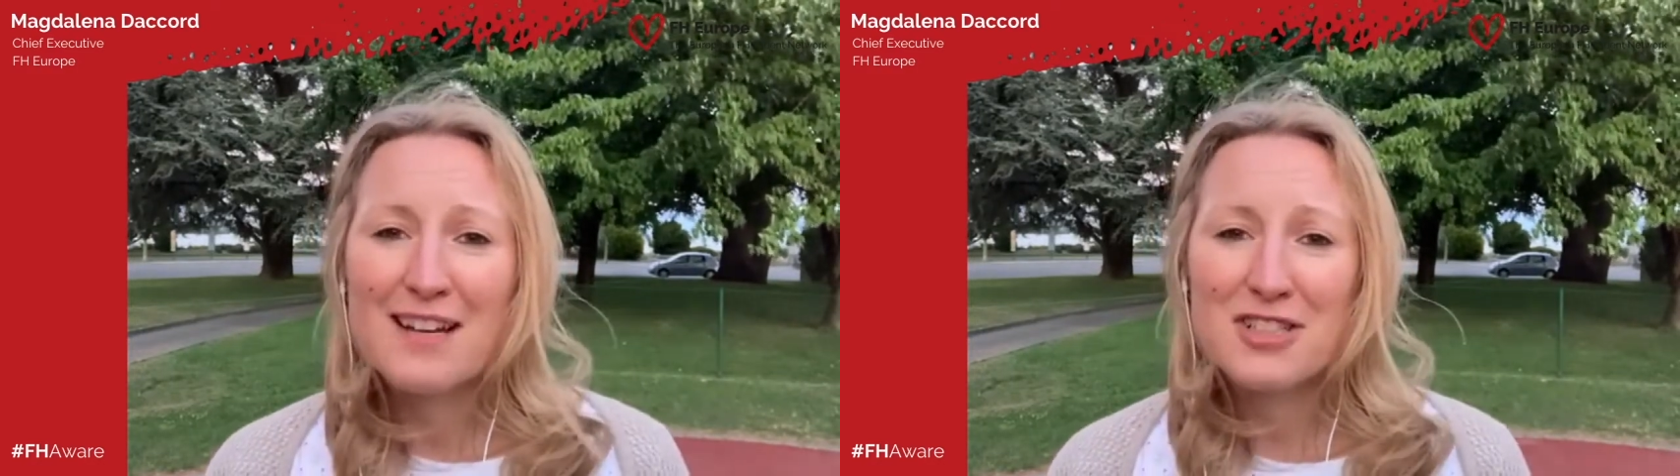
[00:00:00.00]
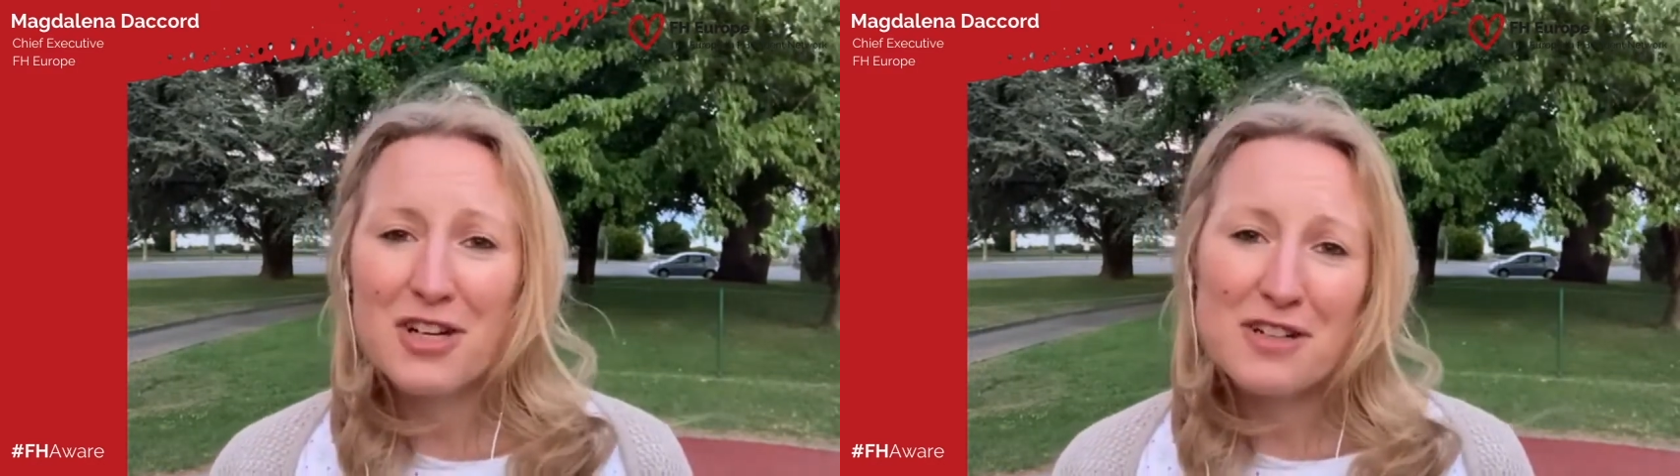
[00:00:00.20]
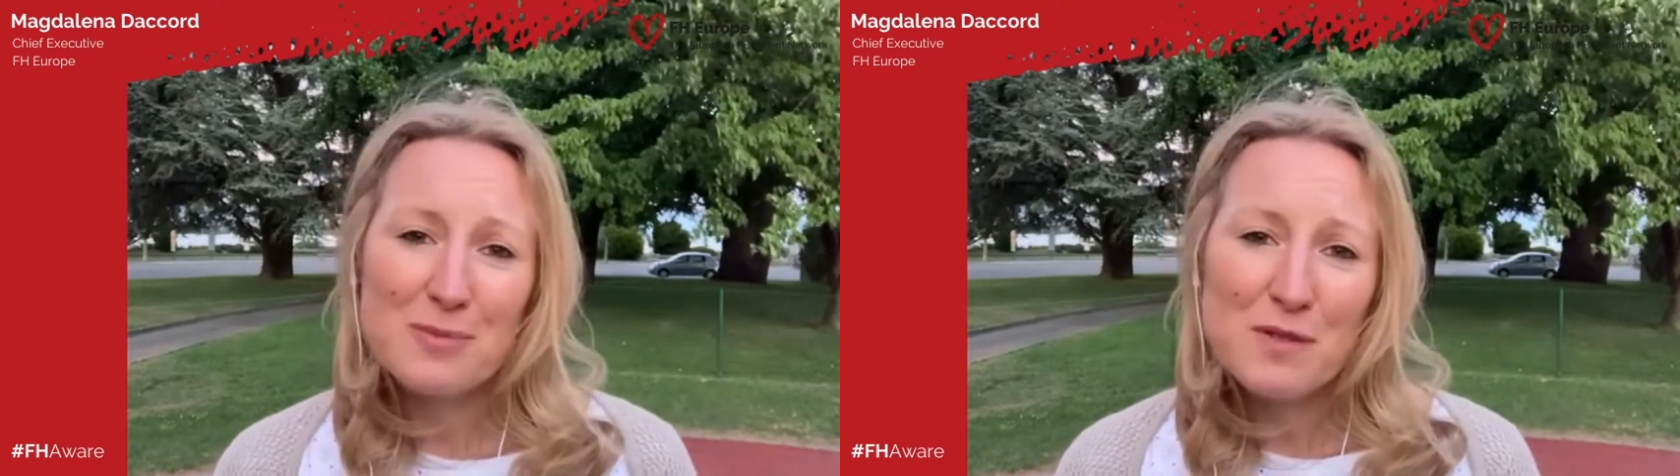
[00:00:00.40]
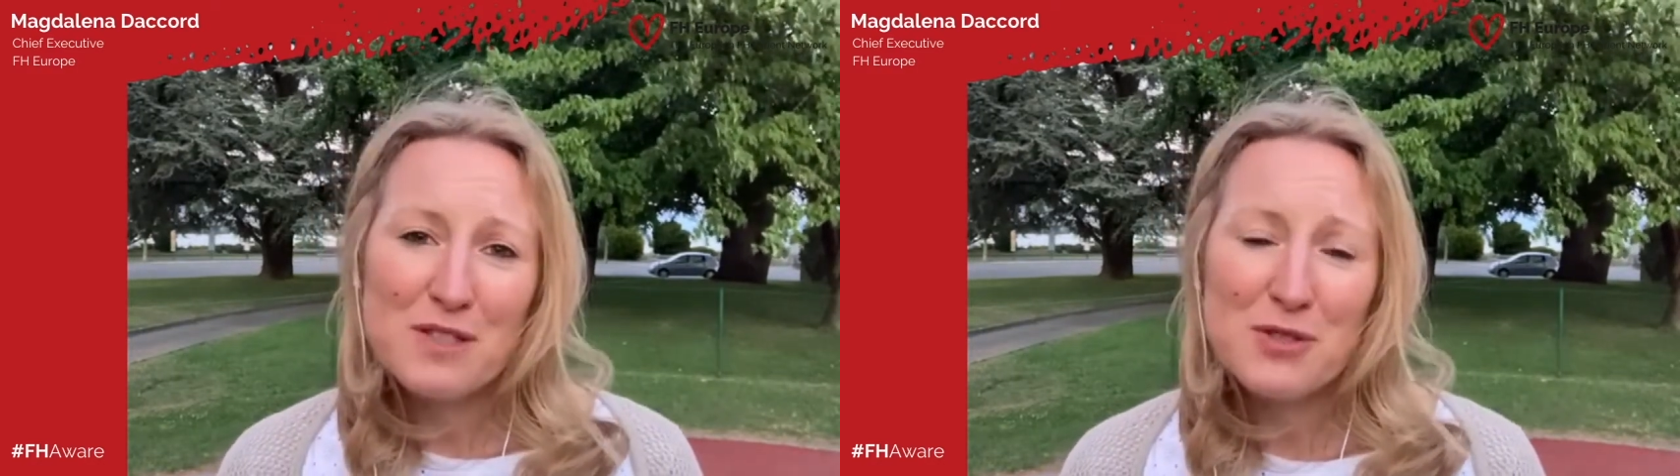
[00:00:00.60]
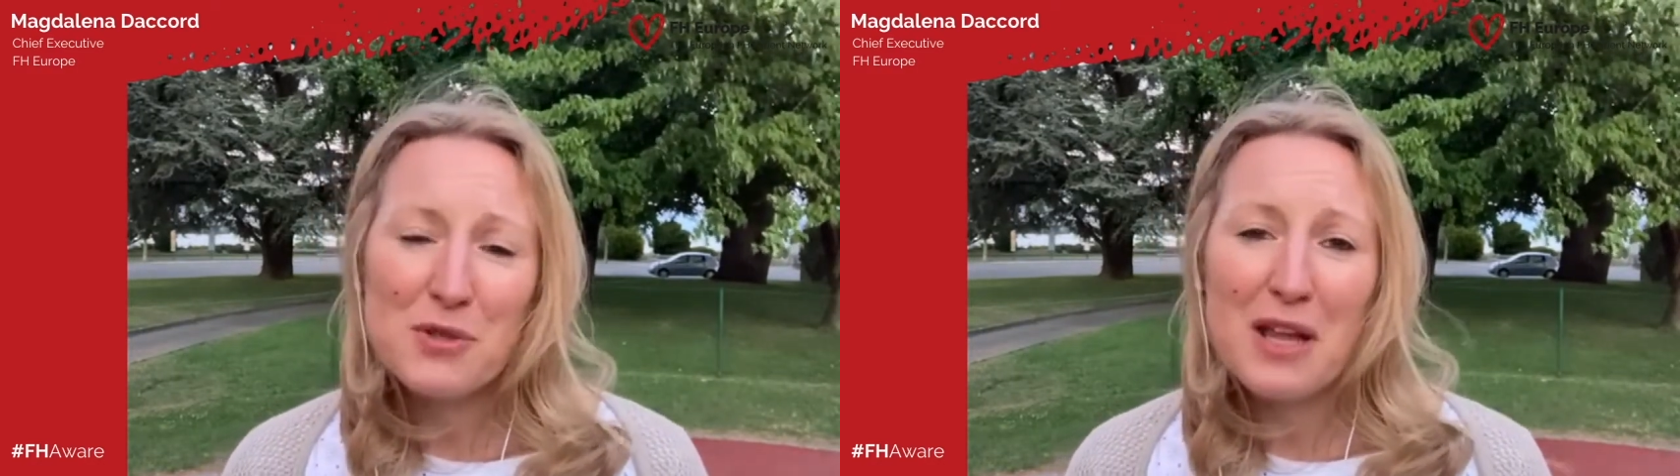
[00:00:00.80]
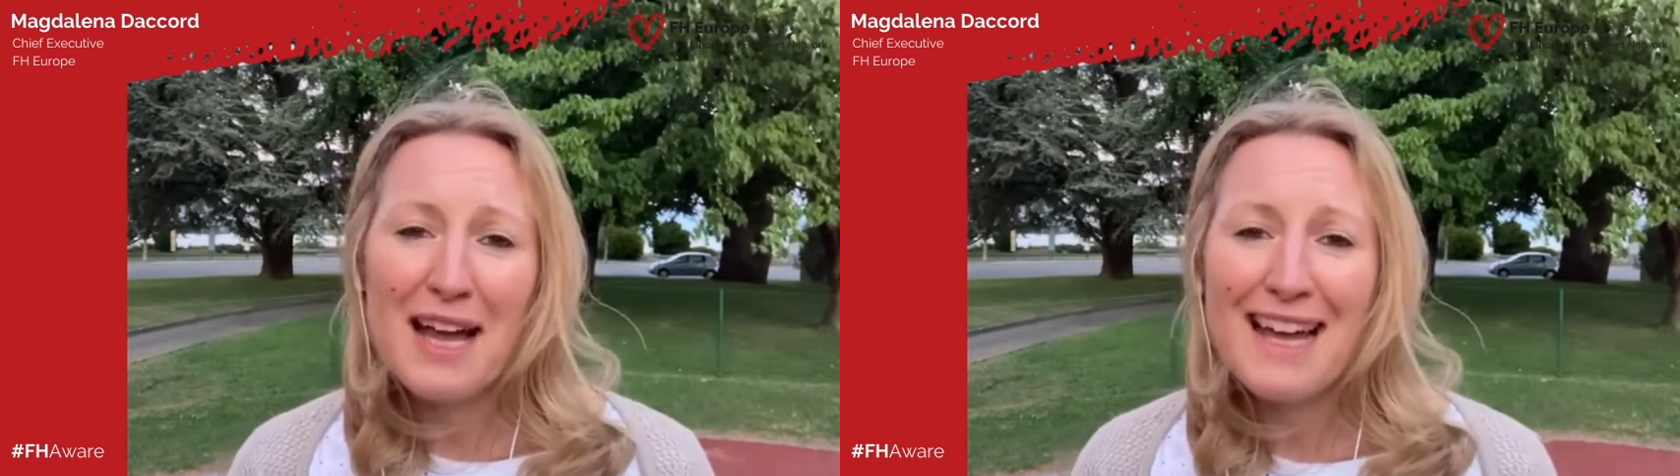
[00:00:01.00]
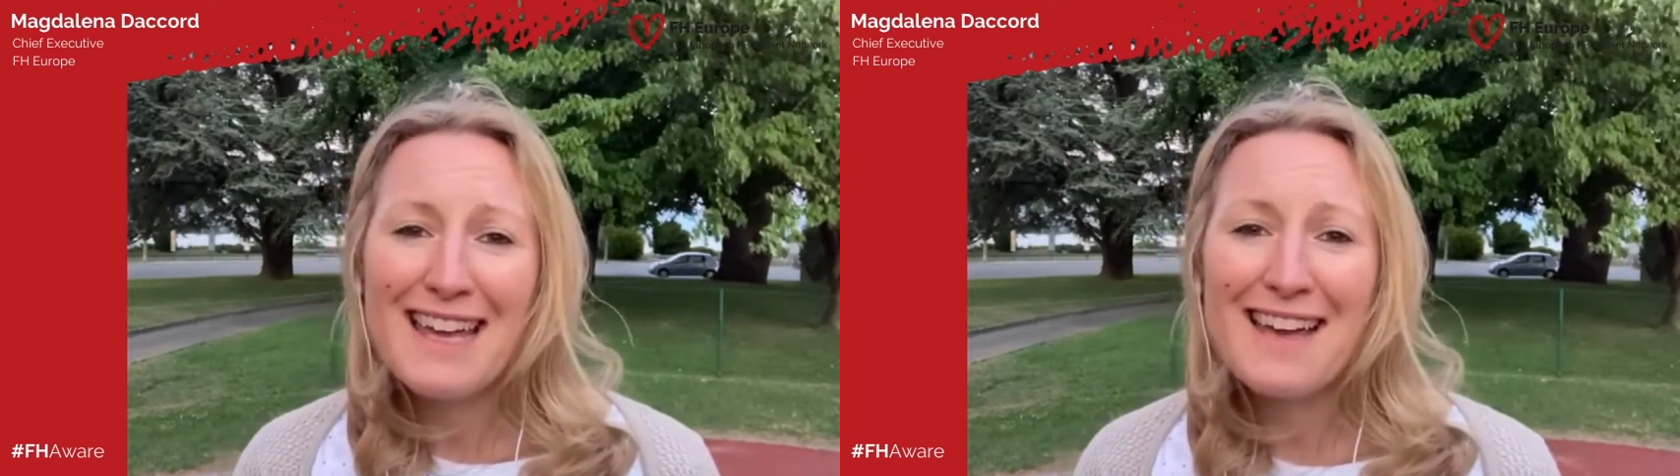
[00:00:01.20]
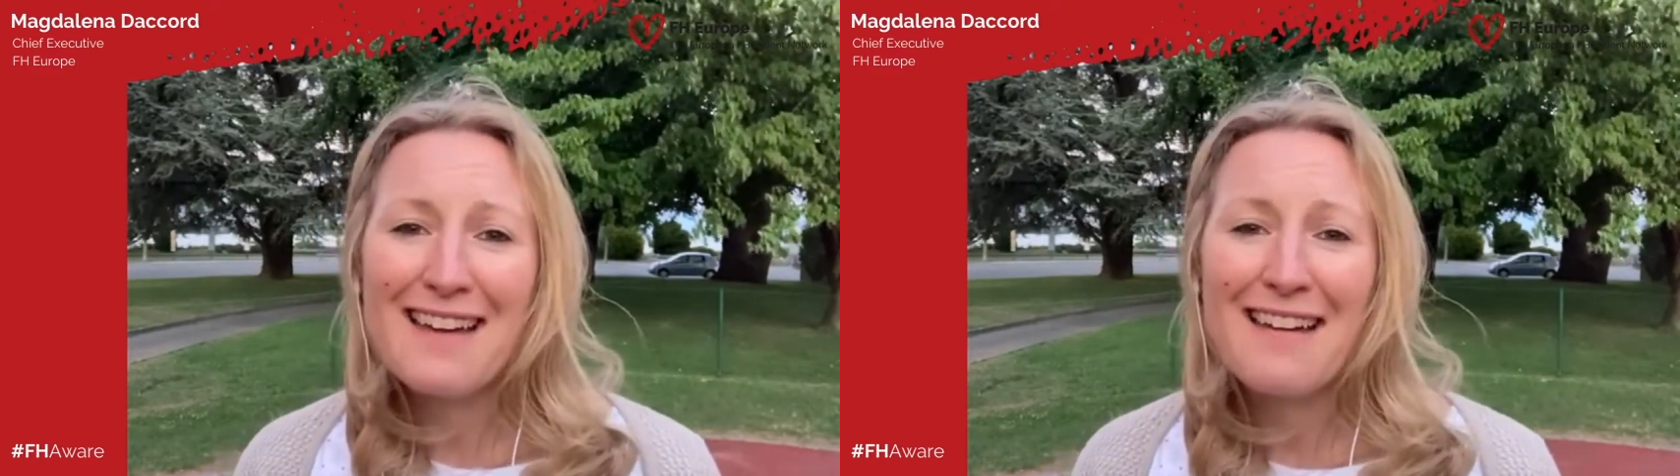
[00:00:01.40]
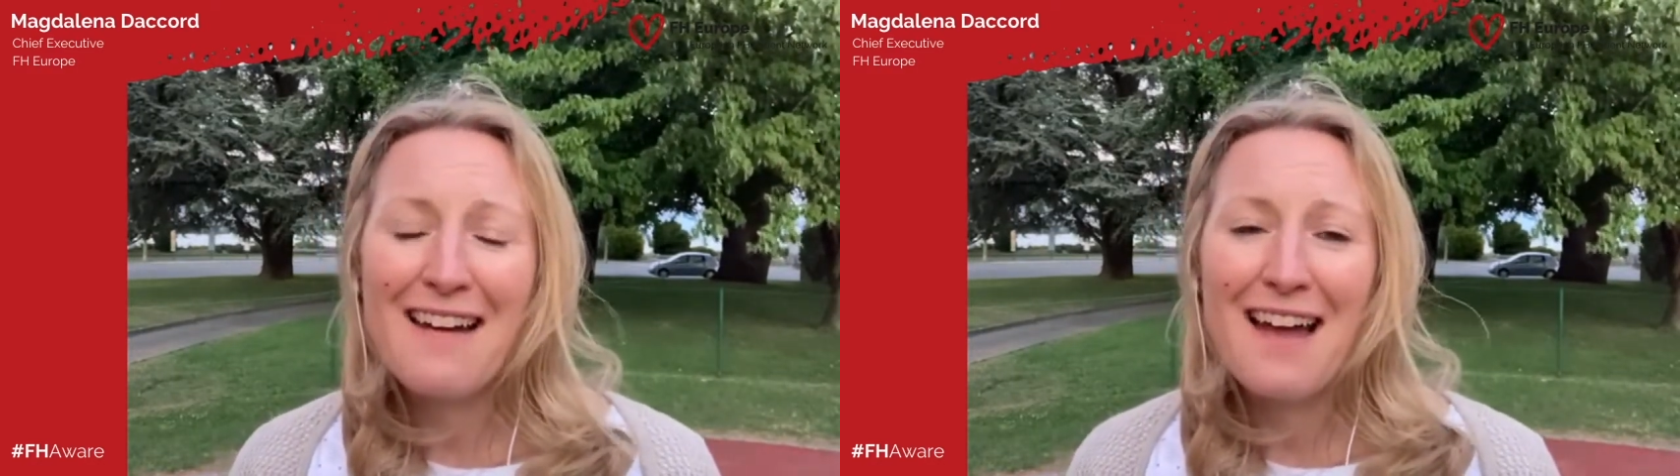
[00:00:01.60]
share the movies you like,